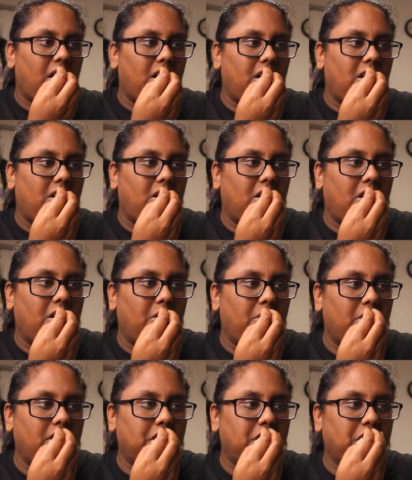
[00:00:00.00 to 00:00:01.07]
Oh,
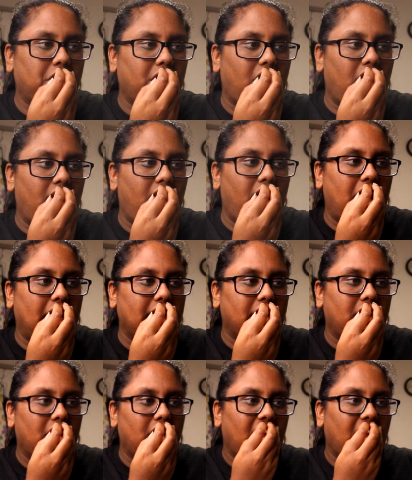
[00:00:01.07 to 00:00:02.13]
what a shot!
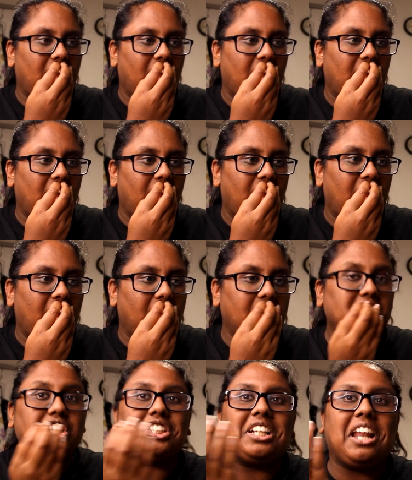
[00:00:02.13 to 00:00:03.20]
He's
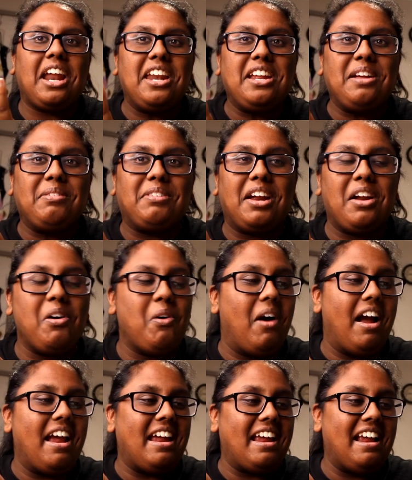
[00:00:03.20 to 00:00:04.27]
just letting him get
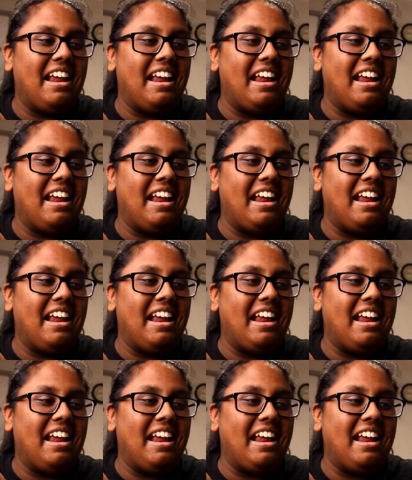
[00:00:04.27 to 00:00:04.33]
away?